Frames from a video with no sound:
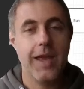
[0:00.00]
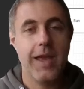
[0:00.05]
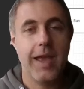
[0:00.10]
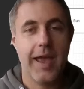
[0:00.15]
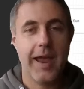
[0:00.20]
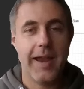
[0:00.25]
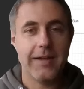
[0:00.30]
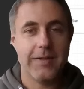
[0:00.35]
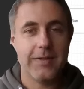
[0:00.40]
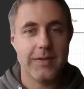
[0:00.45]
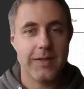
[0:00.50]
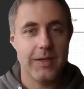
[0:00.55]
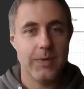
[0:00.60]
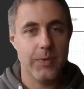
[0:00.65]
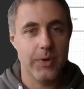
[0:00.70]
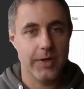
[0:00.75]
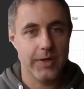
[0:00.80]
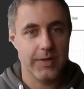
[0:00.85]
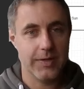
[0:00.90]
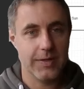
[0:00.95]
and see
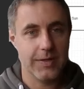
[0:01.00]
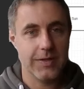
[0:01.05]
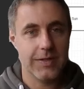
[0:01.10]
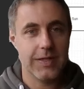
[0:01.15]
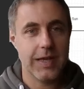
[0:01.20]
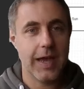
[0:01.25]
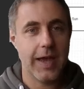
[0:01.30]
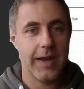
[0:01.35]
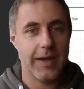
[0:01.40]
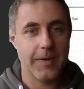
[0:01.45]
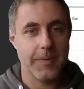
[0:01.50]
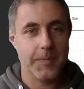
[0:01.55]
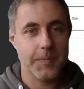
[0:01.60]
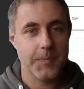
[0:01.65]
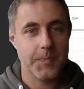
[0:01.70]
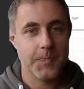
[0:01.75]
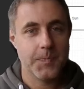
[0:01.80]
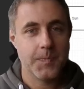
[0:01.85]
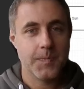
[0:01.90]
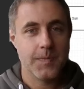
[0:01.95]
what is inside.
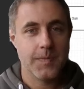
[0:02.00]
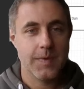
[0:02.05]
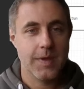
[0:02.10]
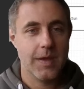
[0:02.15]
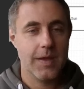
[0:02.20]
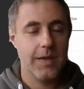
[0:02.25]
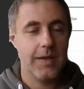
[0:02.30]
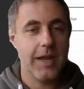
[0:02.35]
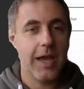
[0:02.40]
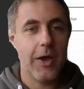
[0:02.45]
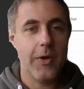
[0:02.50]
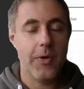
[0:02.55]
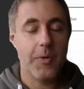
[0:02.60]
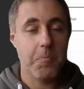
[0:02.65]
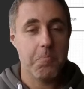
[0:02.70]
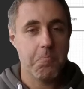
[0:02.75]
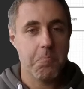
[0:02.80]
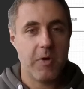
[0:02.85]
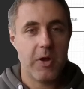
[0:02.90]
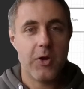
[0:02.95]
Now,
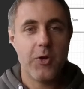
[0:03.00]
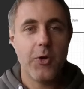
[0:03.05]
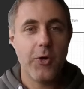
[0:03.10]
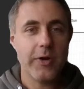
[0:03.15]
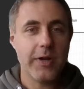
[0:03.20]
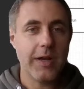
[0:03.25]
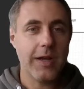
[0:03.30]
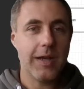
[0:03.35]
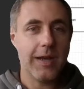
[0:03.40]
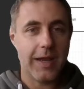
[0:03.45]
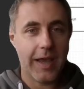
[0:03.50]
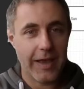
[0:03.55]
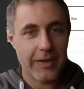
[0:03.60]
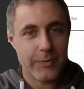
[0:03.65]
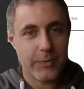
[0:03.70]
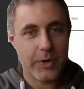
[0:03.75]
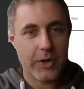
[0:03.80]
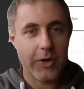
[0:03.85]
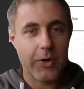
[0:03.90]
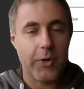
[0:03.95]
accordingly, as
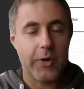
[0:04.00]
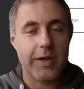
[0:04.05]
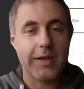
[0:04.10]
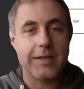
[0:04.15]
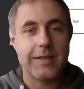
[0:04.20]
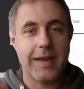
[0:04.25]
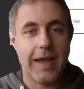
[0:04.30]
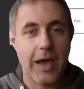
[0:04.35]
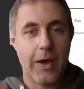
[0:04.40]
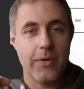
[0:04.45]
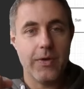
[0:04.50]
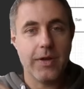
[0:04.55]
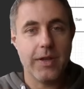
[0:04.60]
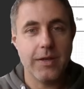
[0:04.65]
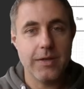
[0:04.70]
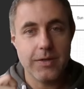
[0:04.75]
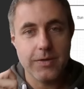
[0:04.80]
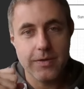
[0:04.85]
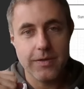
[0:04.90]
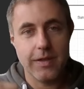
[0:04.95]
we're going down
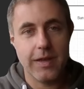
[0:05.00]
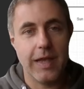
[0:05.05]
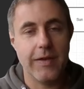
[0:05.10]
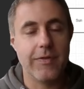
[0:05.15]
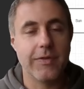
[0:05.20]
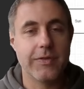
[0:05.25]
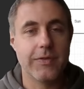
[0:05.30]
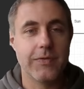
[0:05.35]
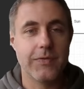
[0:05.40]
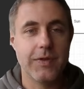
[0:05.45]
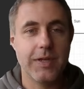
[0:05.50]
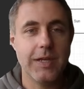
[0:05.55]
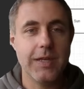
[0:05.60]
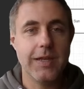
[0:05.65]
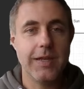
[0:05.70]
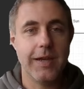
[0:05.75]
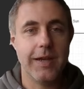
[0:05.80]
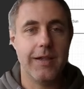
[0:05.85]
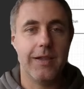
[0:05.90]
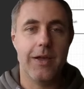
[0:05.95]
into the levels of
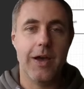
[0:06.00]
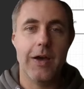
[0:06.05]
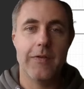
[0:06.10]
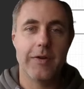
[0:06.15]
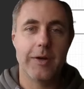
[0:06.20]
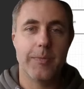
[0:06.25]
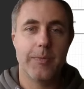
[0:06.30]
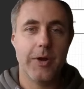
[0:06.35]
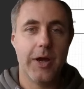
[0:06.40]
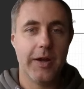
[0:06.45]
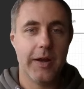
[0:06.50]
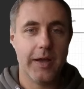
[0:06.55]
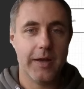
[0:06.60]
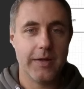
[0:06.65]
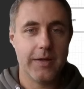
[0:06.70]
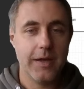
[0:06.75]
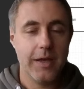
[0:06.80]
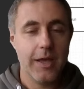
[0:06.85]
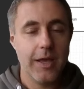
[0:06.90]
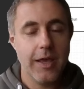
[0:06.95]
detail of our
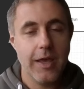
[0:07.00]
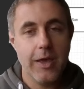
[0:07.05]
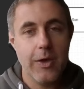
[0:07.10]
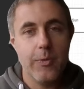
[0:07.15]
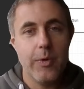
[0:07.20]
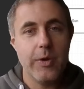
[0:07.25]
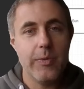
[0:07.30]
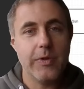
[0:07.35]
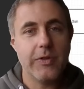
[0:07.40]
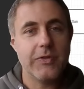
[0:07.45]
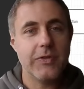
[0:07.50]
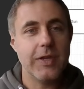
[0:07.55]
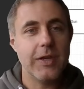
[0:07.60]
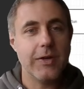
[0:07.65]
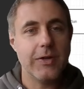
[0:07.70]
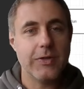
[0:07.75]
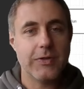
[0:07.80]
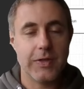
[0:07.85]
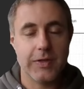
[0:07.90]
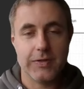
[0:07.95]
product, we will see our
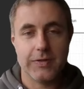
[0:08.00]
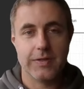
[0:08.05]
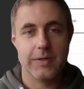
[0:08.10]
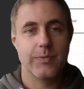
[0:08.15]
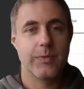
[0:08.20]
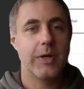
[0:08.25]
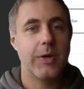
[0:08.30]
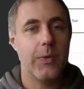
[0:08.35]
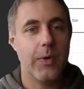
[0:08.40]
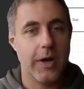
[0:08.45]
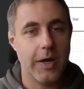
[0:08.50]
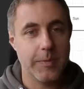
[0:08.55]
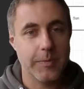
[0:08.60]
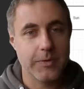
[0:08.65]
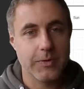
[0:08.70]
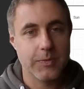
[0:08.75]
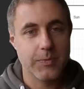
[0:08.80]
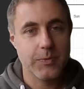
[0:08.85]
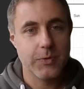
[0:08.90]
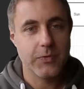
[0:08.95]
system
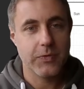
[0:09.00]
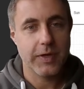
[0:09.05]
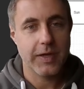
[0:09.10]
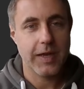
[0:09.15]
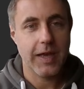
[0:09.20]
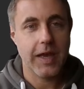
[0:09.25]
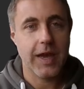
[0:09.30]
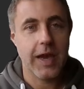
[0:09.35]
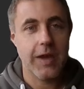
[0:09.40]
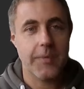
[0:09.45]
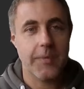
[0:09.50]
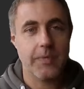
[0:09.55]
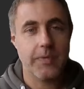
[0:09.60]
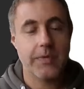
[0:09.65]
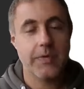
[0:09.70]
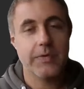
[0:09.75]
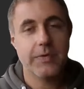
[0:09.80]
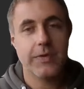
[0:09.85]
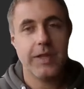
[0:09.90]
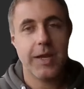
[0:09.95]
requirements moving up.
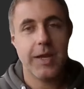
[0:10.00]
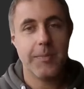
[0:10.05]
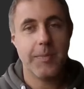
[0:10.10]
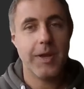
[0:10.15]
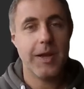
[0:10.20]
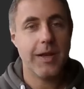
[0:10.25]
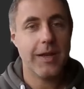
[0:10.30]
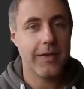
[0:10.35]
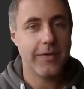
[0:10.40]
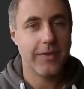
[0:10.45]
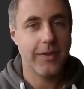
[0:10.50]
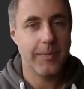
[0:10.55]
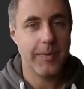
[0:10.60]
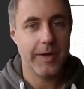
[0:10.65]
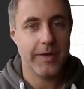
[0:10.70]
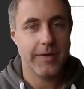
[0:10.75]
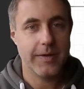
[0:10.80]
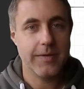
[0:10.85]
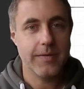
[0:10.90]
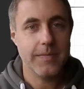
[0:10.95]
So let me click the
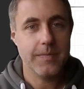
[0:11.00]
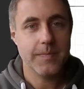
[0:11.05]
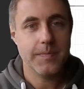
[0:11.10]
button.